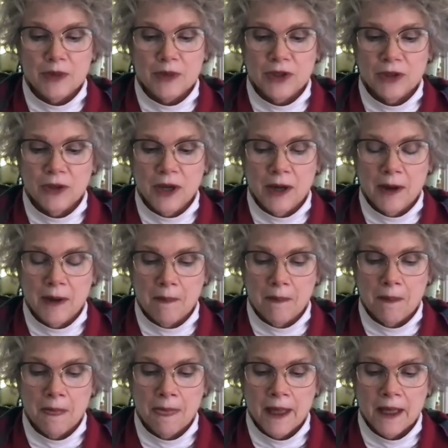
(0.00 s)
So
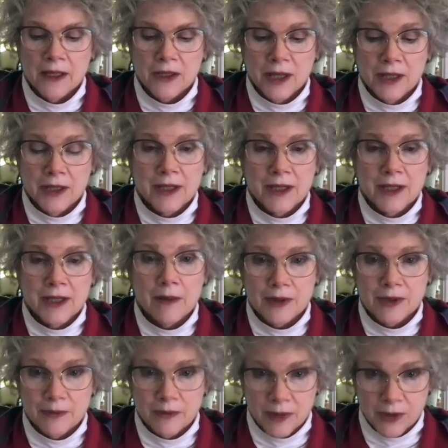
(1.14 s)
Jonadab
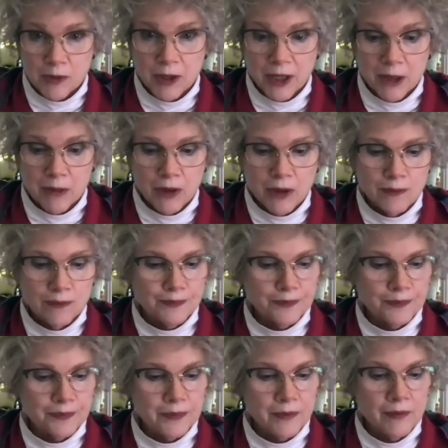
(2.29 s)
is despicable.
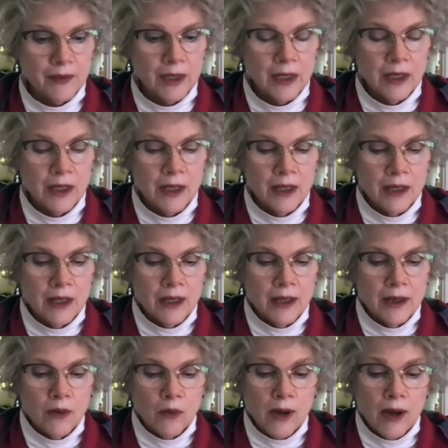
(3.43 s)

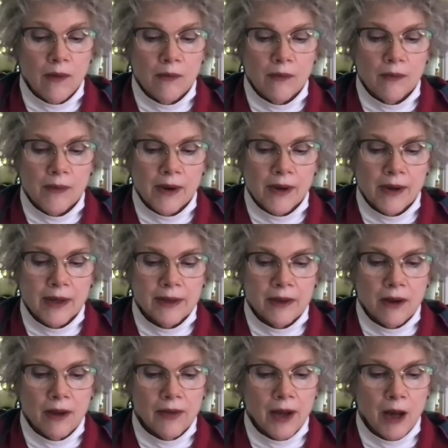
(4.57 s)
Well, in
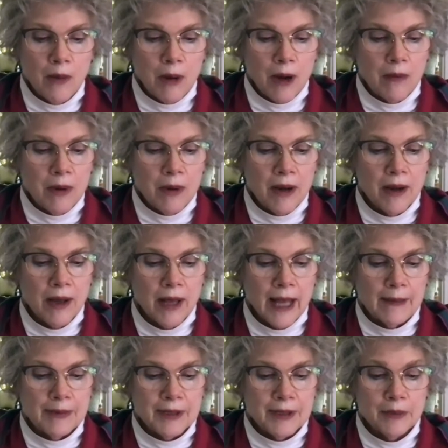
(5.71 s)
all the hubbub,
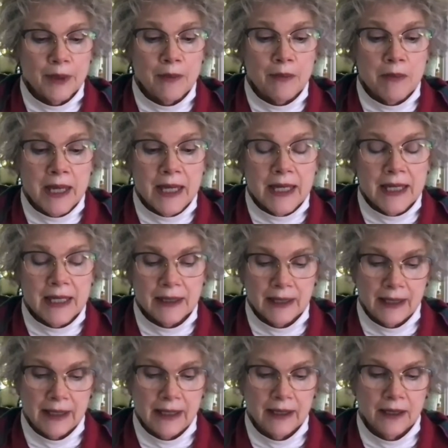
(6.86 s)
Absalom
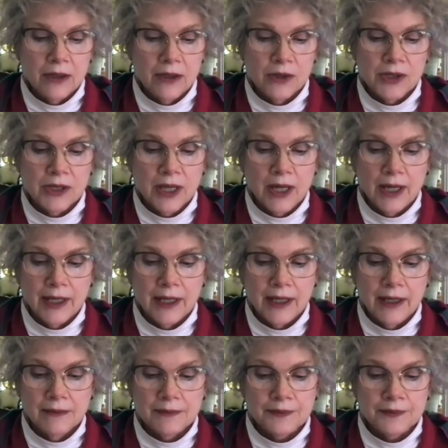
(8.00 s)
immediately goes into
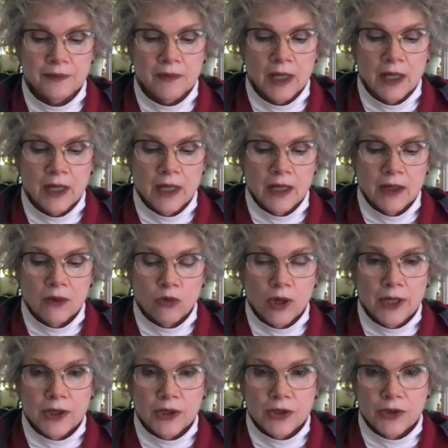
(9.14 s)
hiding,
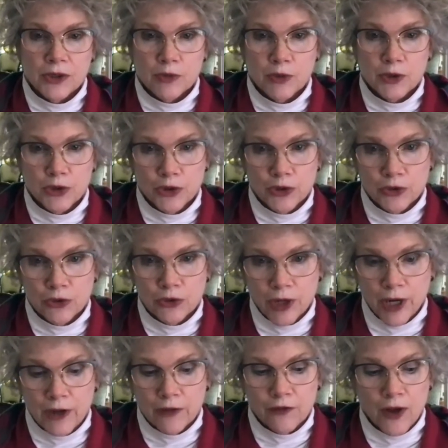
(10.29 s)
running to his maternal
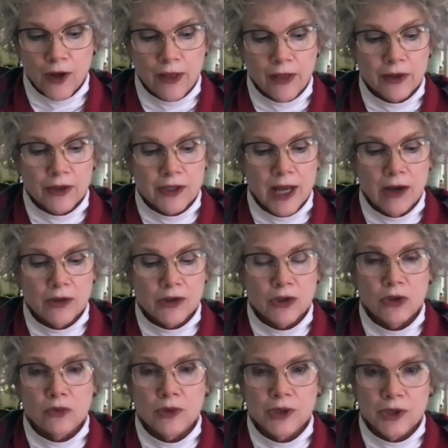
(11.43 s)
grandfather's
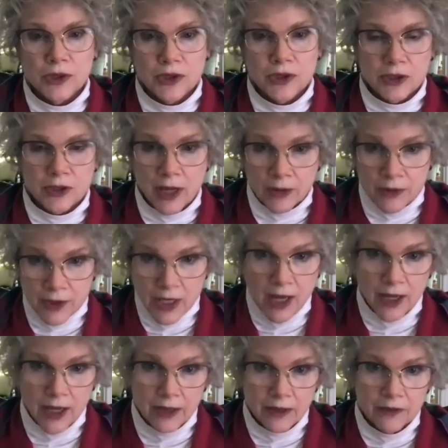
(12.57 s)
household, which is
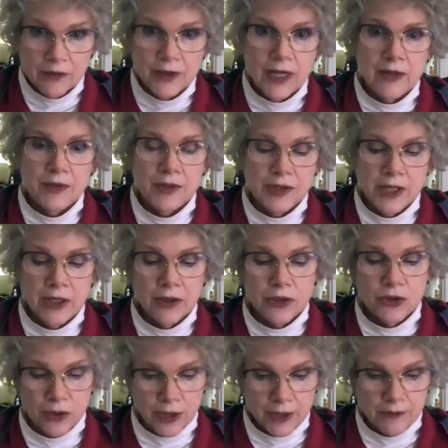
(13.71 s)
outside of David's
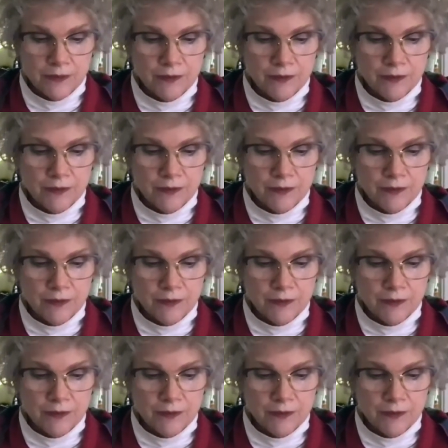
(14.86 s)
territory.